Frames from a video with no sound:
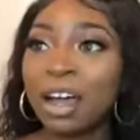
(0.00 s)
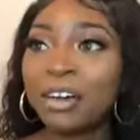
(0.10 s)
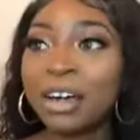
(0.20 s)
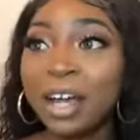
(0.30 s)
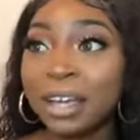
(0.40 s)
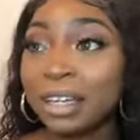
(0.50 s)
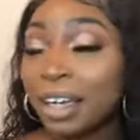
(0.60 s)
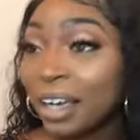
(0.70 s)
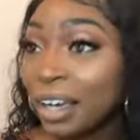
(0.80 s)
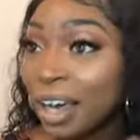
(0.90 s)
Alright,
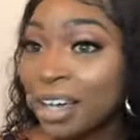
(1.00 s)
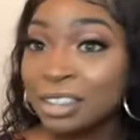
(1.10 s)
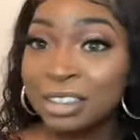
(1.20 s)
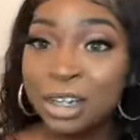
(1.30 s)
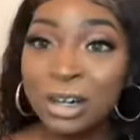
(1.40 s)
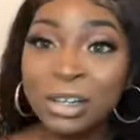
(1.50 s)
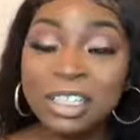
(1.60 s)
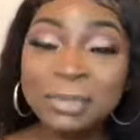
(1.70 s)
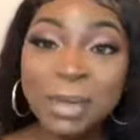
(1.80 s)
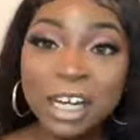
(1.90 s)
hey guys, so
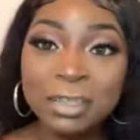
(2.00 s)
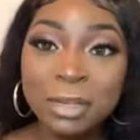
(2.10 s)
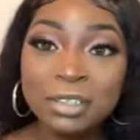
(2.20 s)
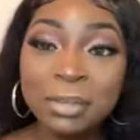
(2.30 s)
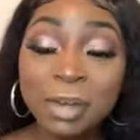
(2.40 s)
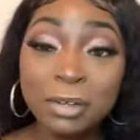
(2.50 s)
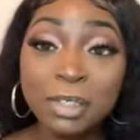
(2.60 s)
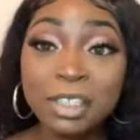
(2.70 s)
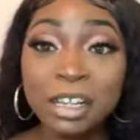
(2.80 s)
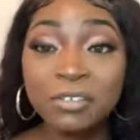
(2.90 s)
it's Badass Brown Skin back with
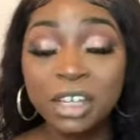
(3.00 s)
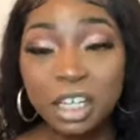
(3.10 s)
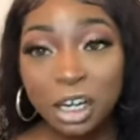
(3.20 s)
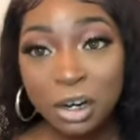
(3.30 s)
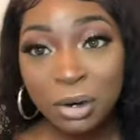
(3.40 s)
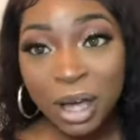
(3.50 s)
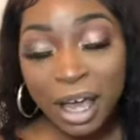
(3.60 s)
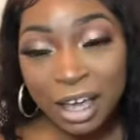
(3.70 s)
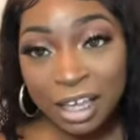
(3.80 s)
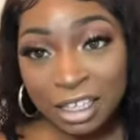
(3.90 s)
another video.
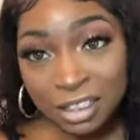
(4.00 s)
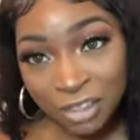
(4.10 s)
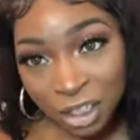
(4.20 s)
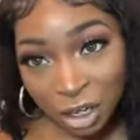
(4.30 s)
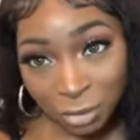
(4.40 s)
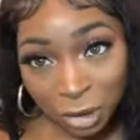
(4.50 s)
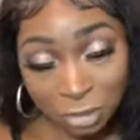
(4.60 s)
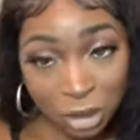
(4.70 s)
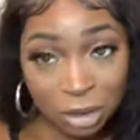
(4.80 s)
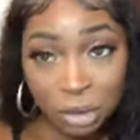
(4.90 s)
In this video, I'm going to
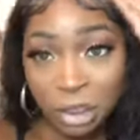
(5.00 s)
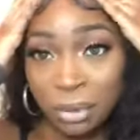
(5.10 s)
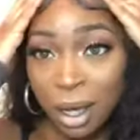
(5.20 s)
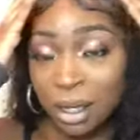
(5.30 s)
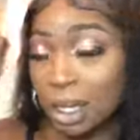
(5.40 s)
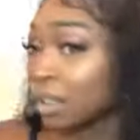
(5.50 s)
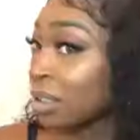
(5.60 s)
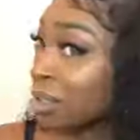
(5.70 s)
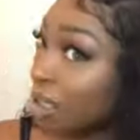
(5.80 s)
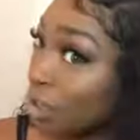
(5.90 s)
be showing you how I got
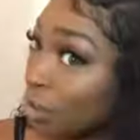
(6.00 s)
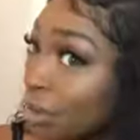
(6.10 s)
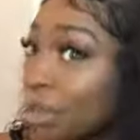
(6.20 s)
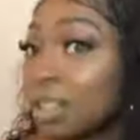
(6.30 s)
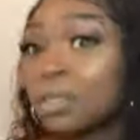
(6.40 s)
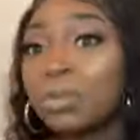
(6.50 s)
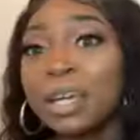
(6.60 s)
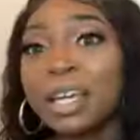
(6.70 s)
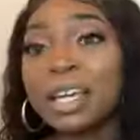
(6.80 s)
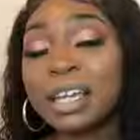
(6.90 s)
this look with this
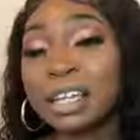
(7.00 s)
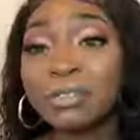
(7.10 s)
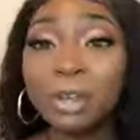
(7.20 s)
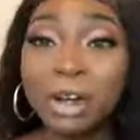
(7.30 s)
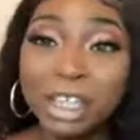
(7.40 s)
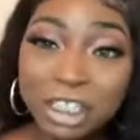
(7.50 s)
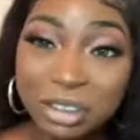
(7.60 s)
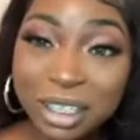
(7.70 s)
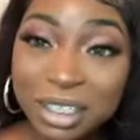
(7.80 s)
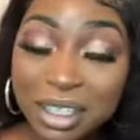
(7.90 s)
wig, and if you are
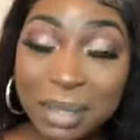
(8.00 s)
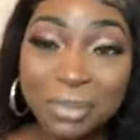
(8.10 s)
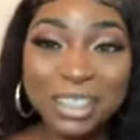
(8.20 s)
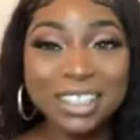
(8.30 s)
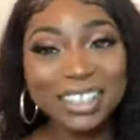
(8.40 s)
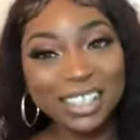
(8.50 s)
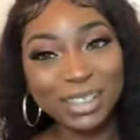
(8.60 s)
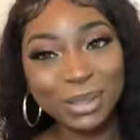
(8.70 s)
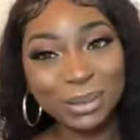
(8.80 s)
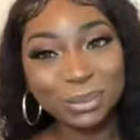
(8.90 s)
interested, then please stay
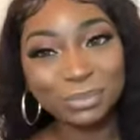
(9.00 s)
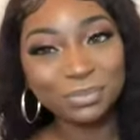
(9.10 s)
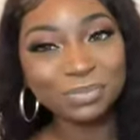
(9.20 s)
tuned.